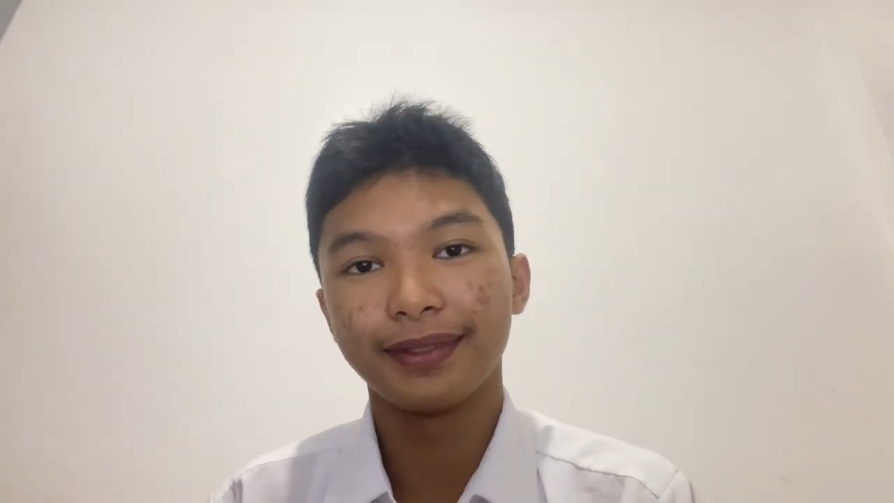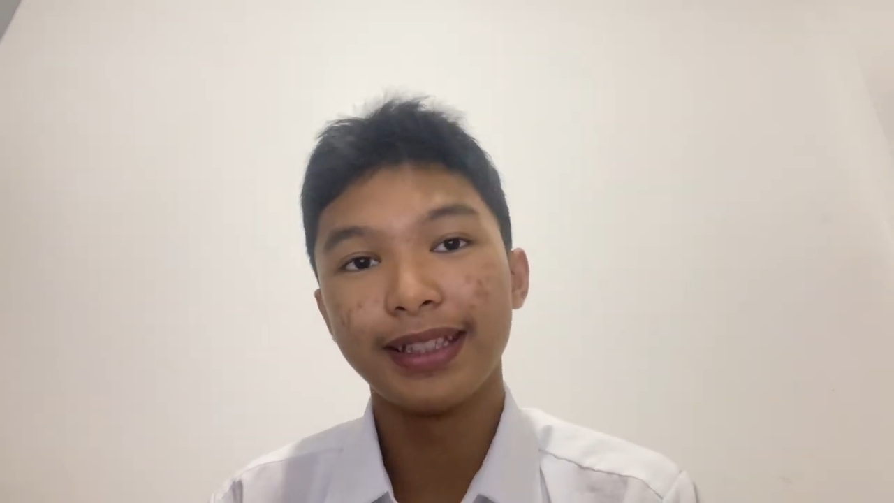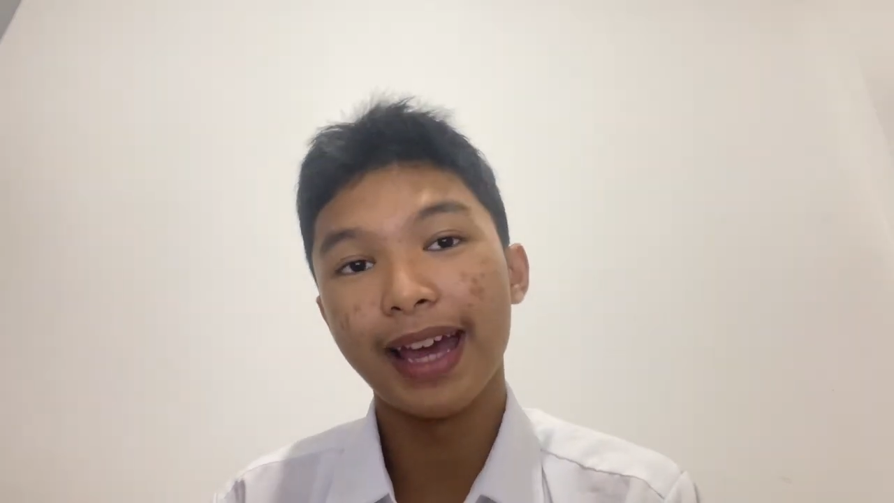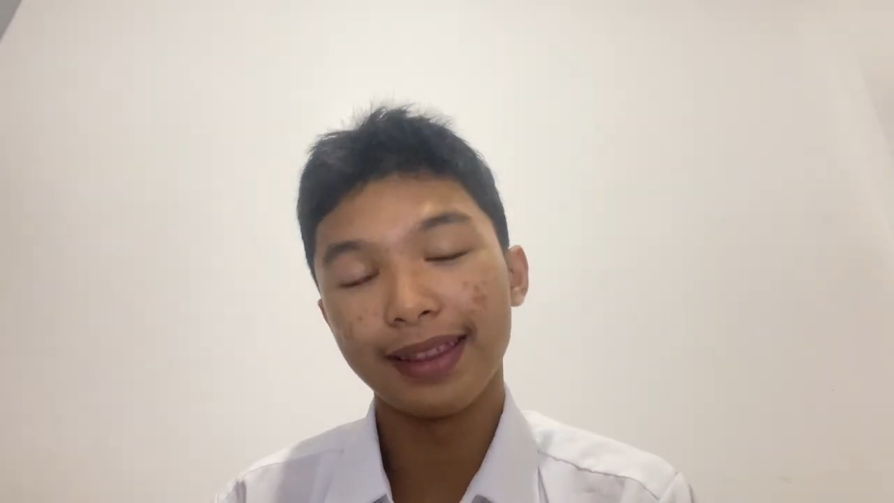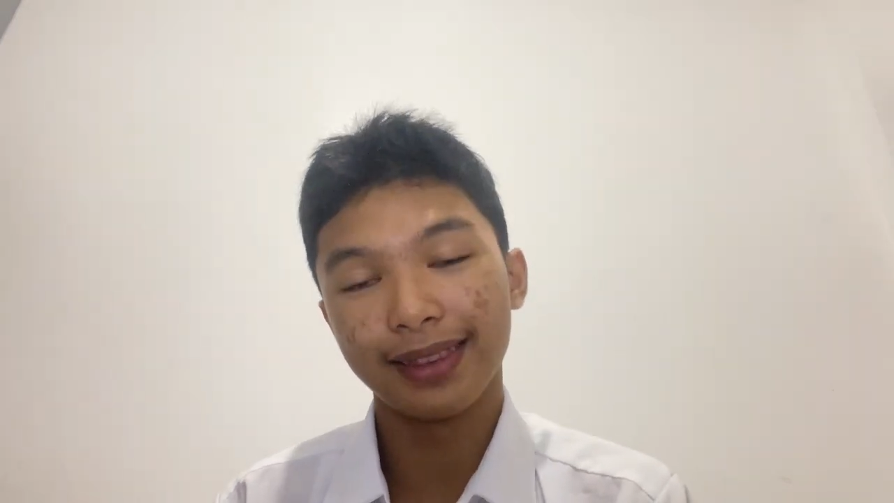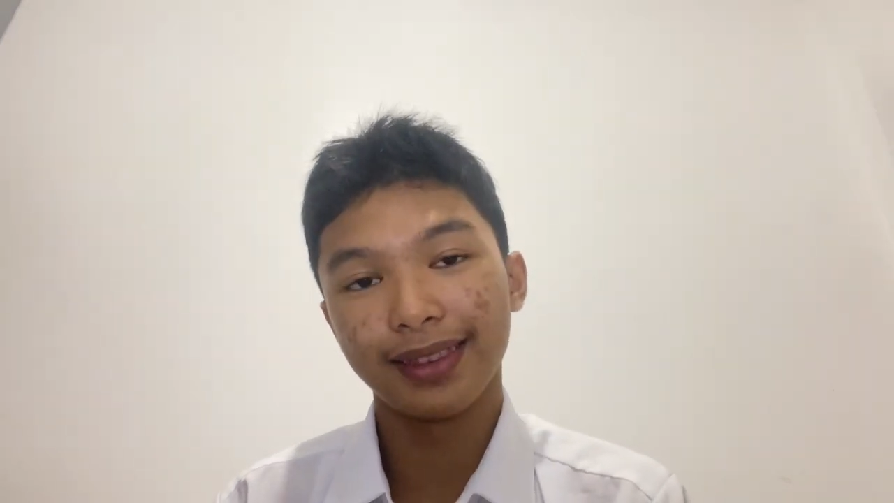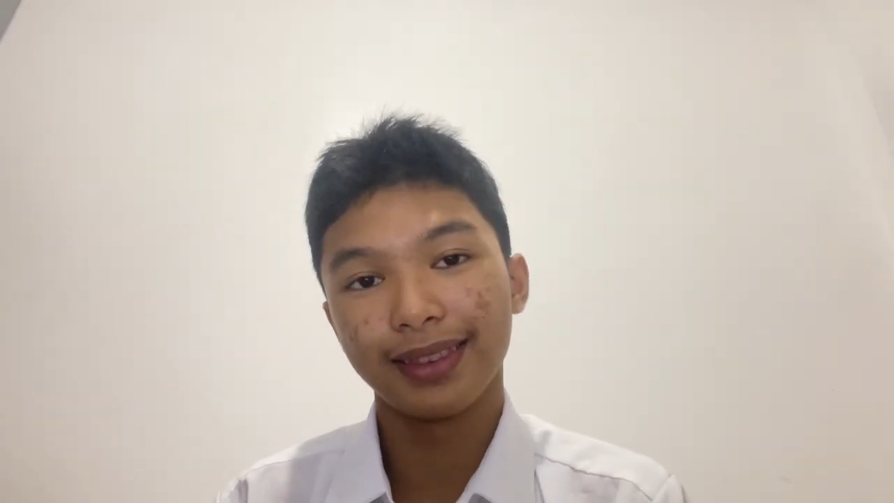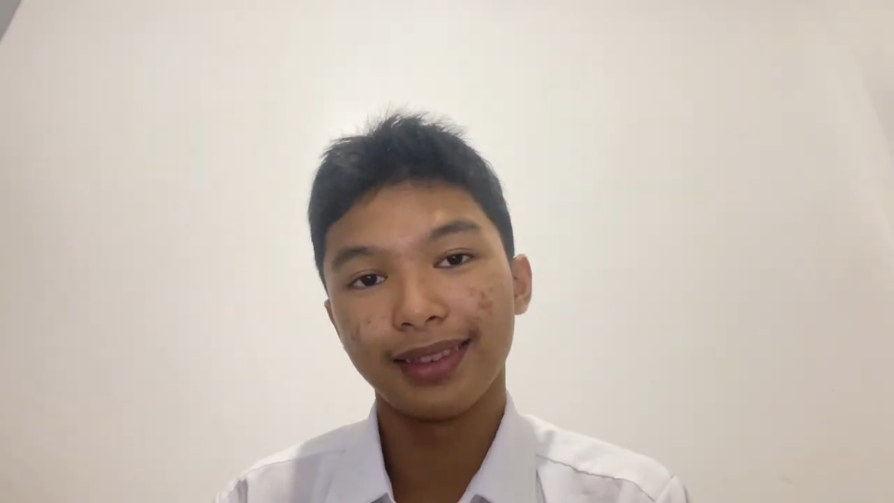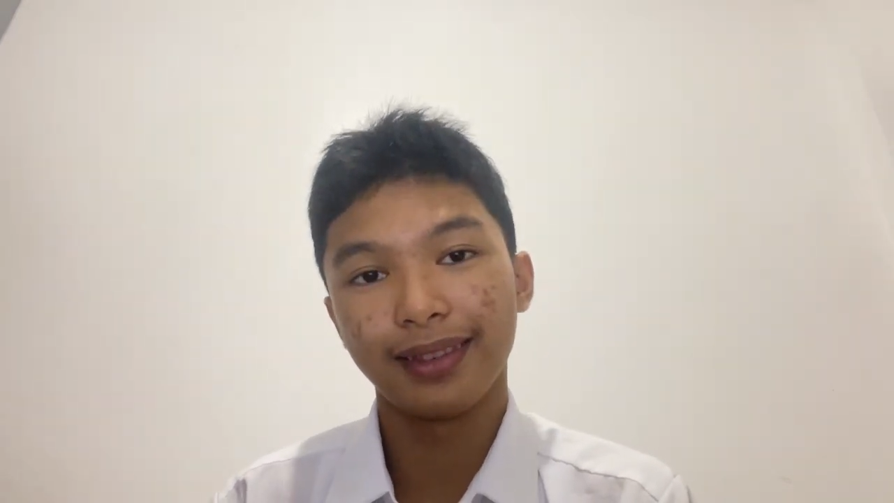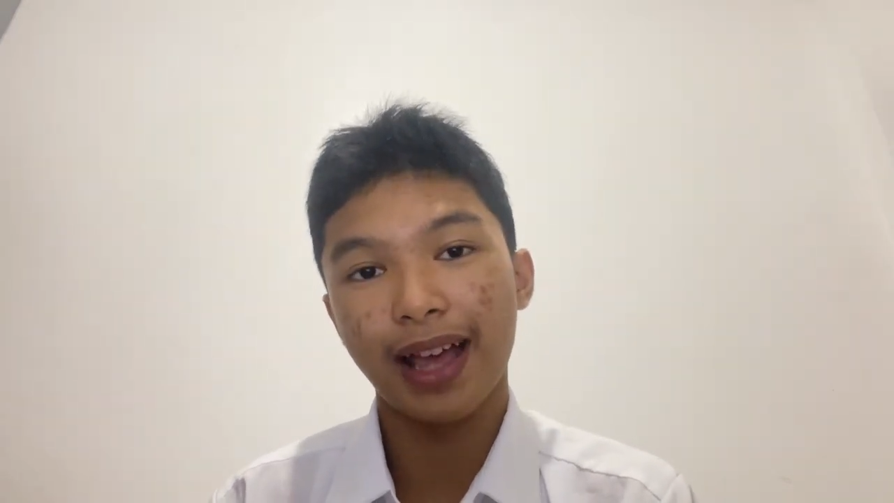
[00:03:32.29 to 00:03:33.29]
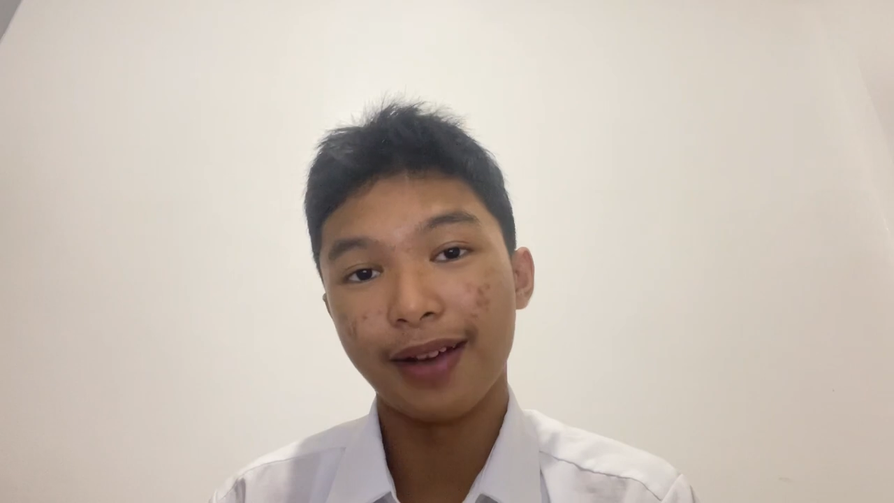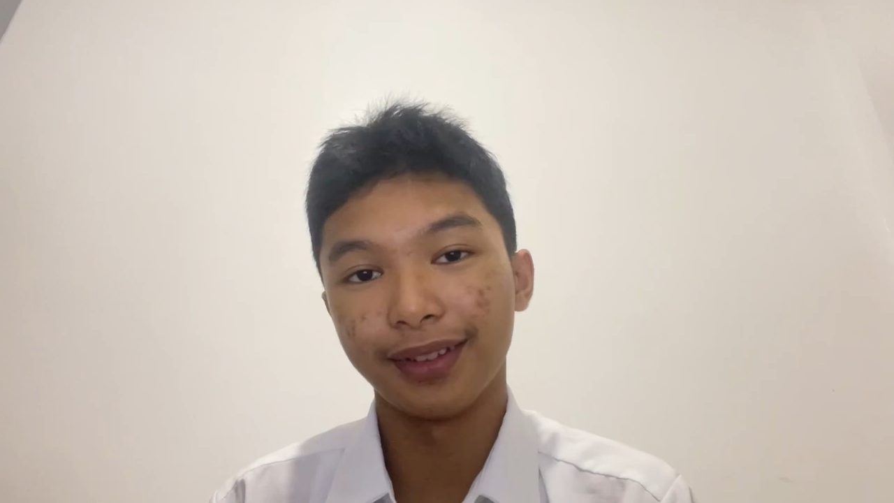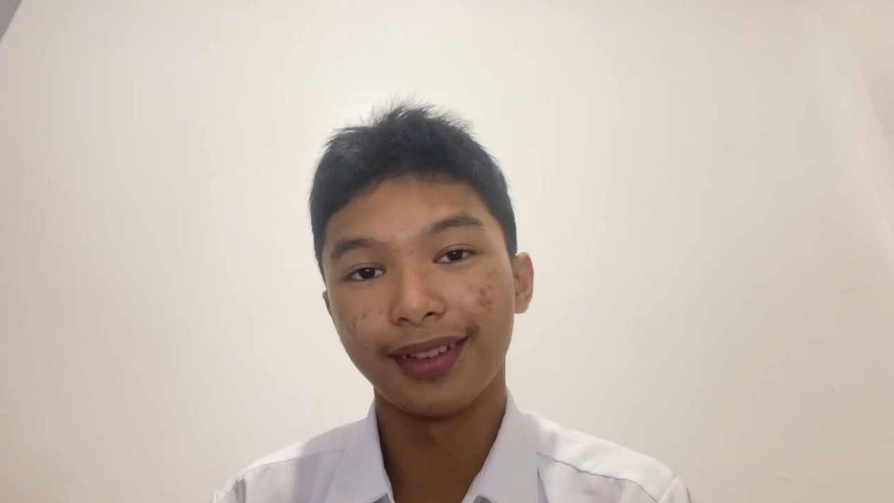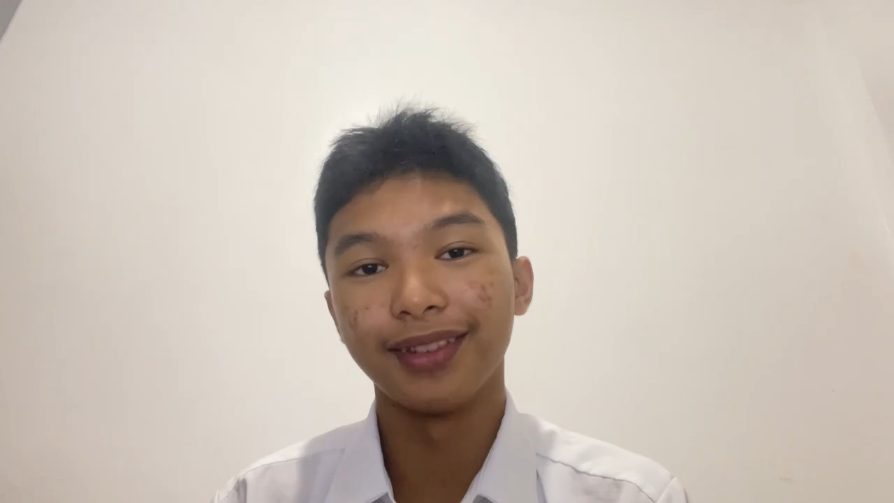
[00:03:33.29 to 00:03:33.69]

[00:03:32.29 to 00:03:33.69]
yet I was the